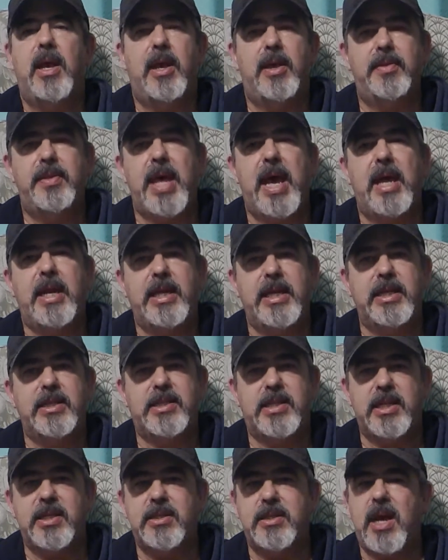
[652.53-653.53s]
that is
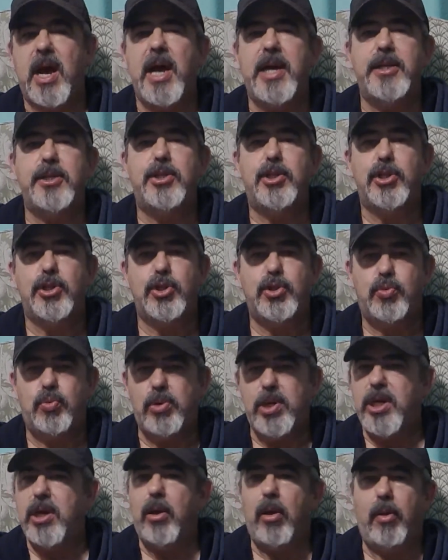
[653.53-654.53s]
designed to
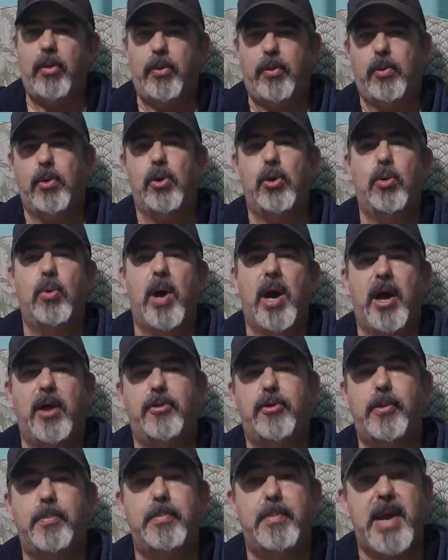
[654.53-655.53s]
drill through
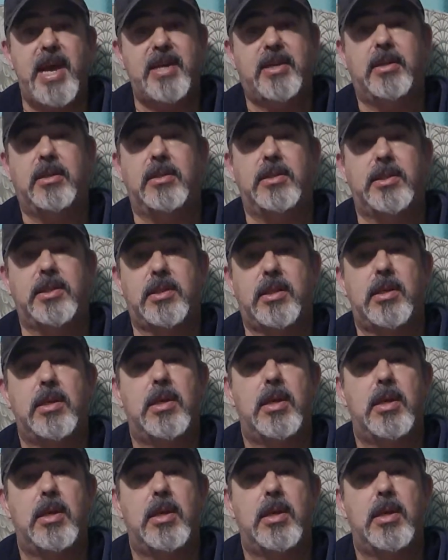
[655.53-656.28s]
other metals.